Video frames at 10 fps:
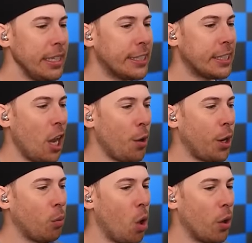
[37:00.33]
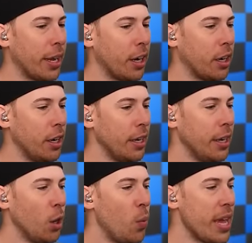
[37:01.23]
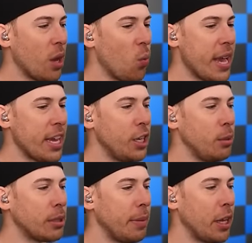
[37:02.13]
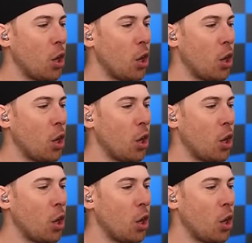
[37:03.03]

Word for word: Slow your roll here. We can do something